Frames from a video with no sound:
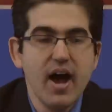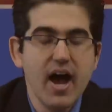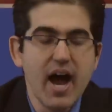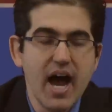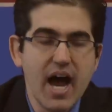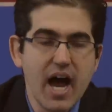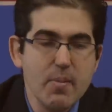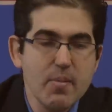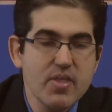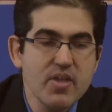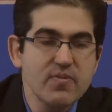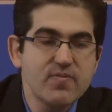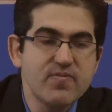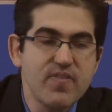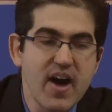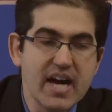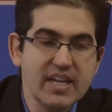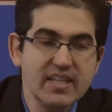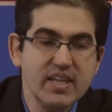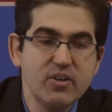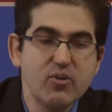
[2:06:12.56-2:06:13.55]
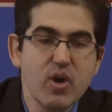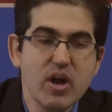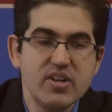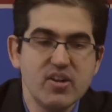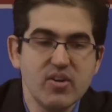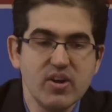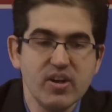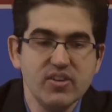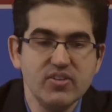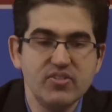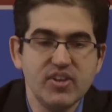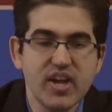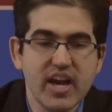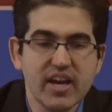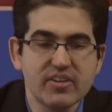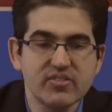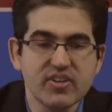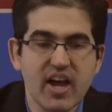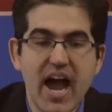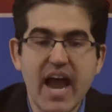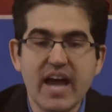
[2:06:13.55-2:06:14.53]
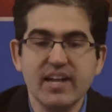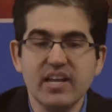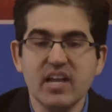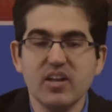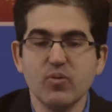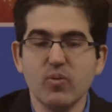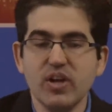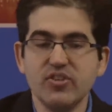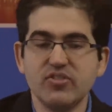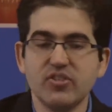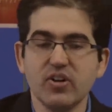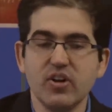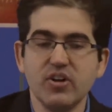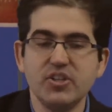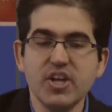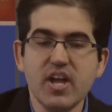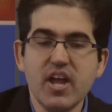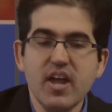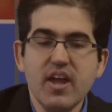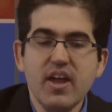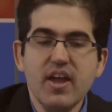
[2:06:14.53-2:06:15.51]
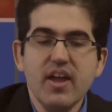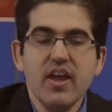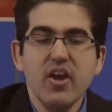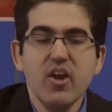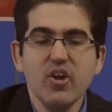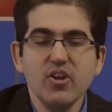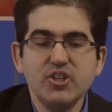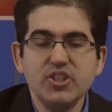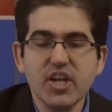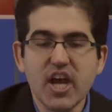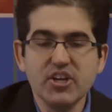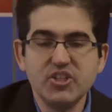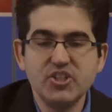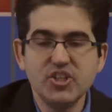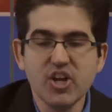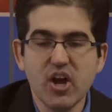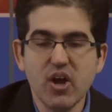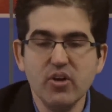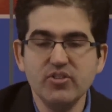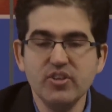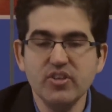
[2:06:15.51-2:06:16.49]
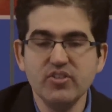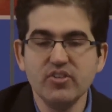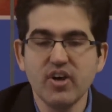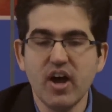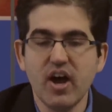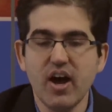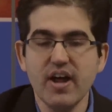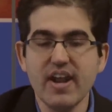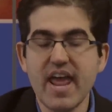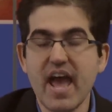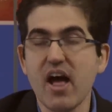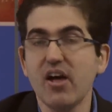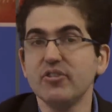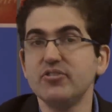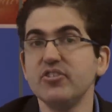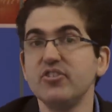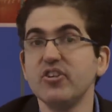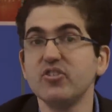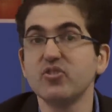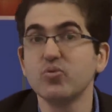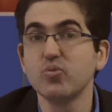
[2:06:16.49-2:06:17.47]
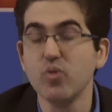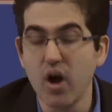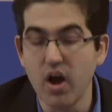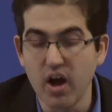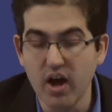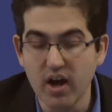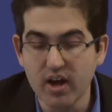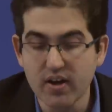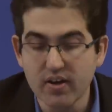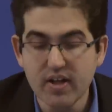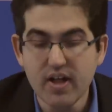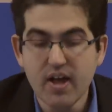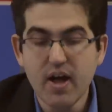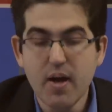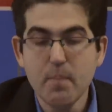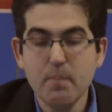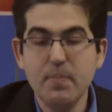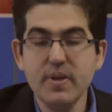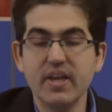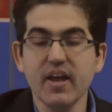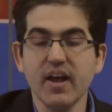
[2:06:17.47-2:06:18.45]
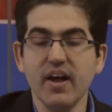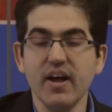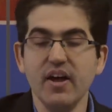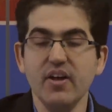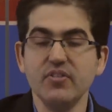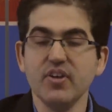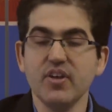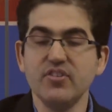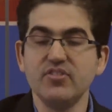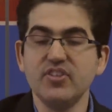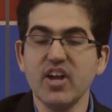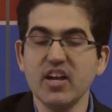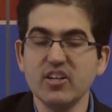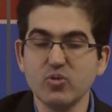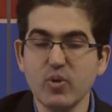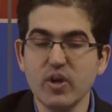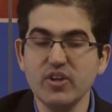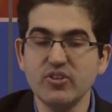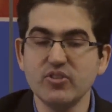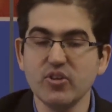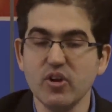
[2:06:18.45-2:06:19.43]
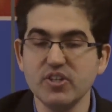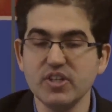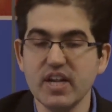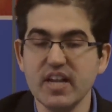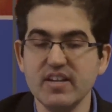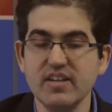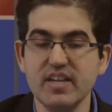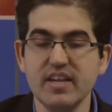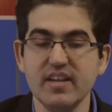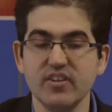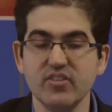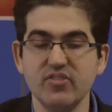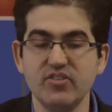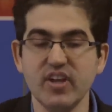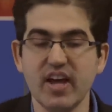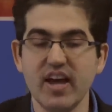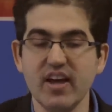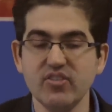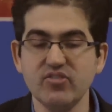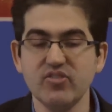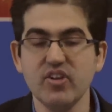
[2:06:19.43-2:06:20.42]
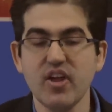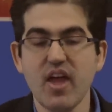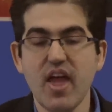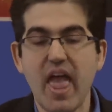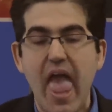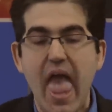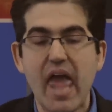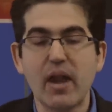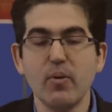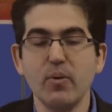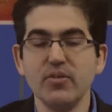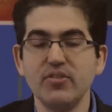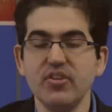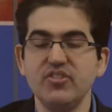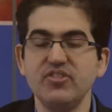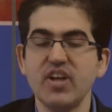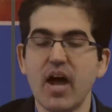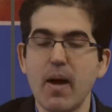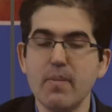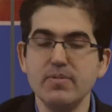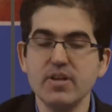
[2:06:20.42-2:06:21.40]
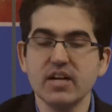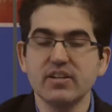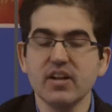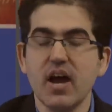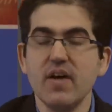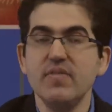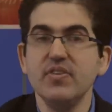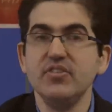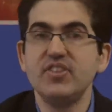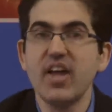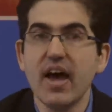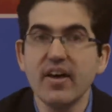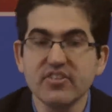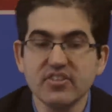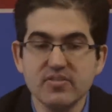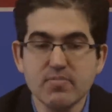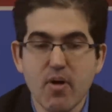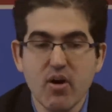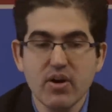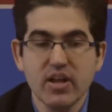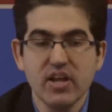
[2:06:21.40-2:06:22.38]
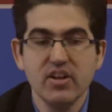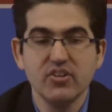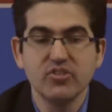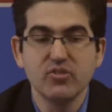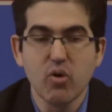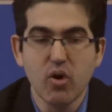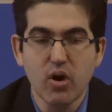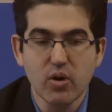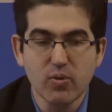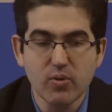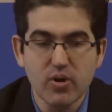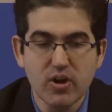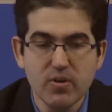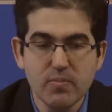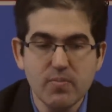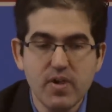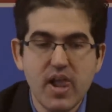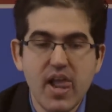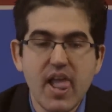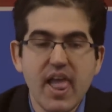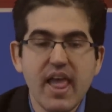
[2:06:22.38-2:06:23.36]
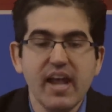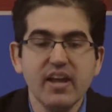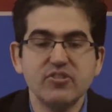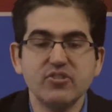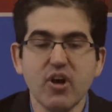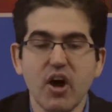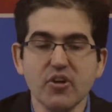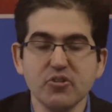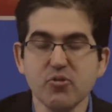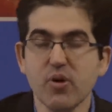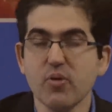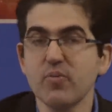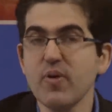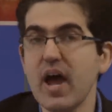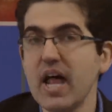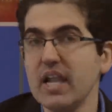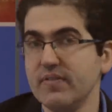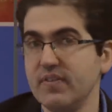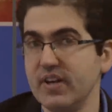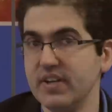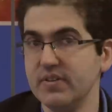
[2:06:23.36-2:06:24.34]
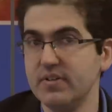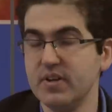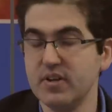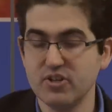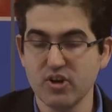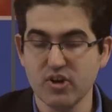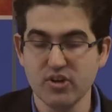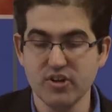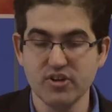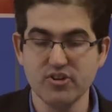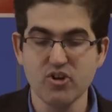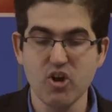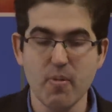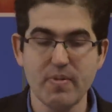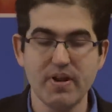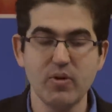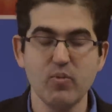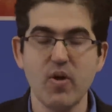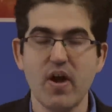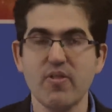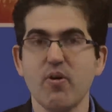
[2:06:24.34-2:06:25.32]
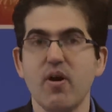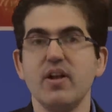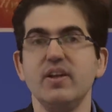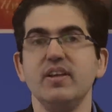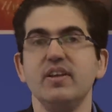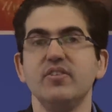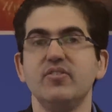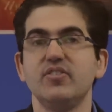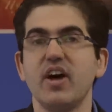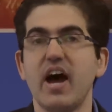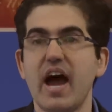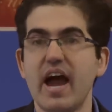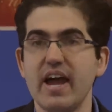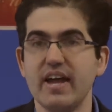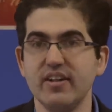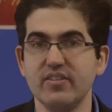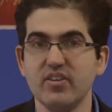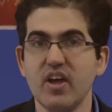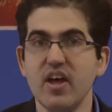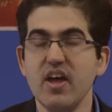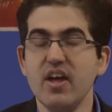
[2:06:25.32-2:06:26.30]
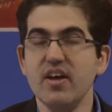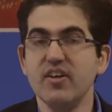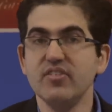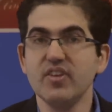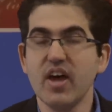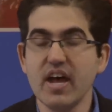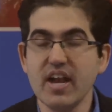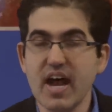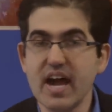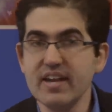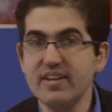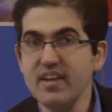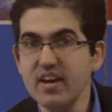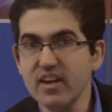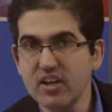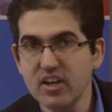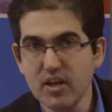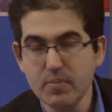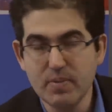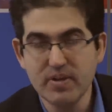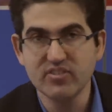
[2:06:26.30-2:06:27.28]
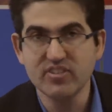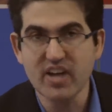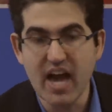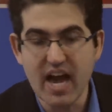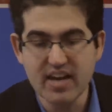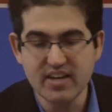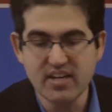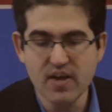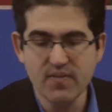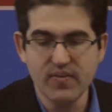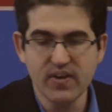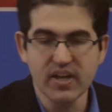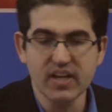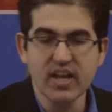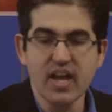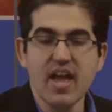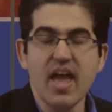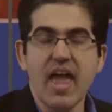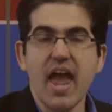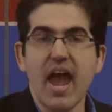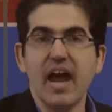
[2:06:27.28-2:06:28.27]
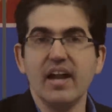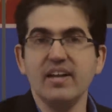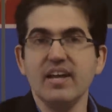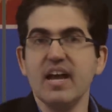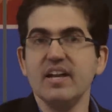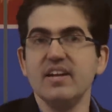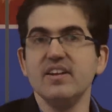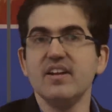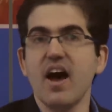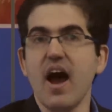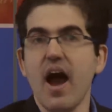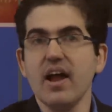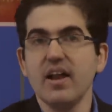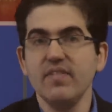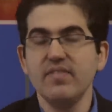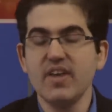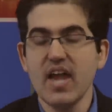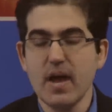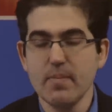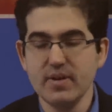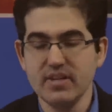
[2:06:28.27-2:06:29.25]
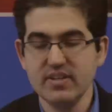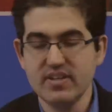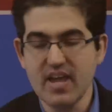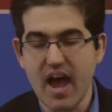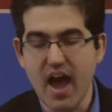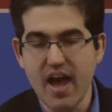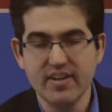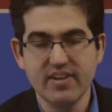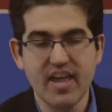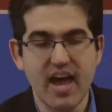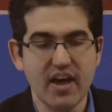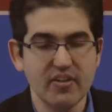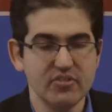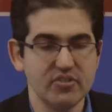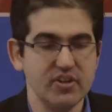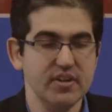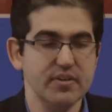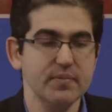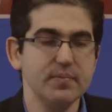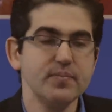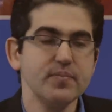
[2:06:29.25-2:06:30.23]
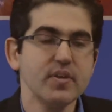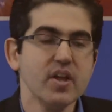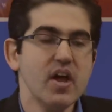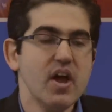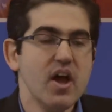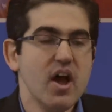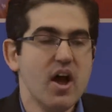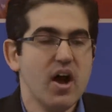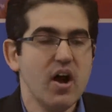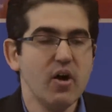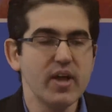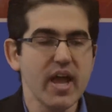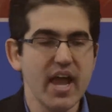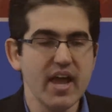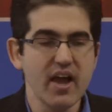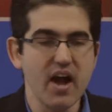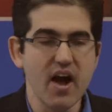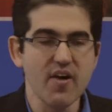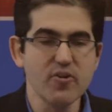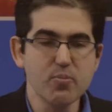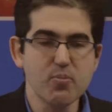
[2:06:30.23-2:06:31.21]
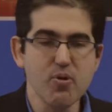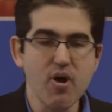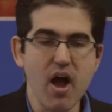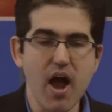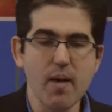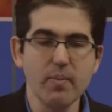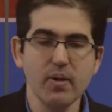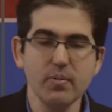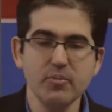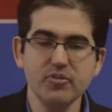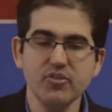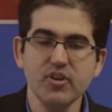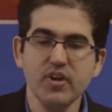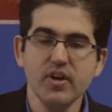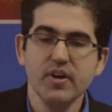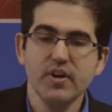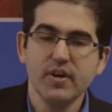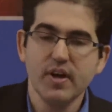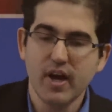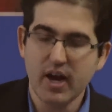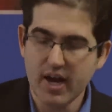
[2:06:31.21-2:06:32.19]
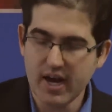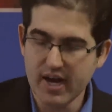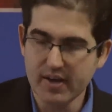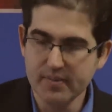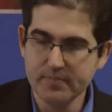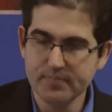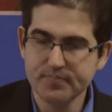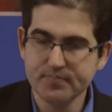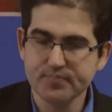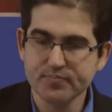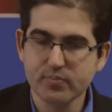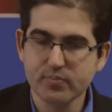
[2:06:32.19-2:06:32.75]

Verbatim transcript: Um, and then finally, criterion six, ID and research. Here, Judge Jones's analysis is wrong because such research indeed exists and was the subject of his testimony in his courtroom, it's also irrelevant to determining whether ID is science. An idea could be scientific and yet not have yet been tested. Okay, other problems. Um,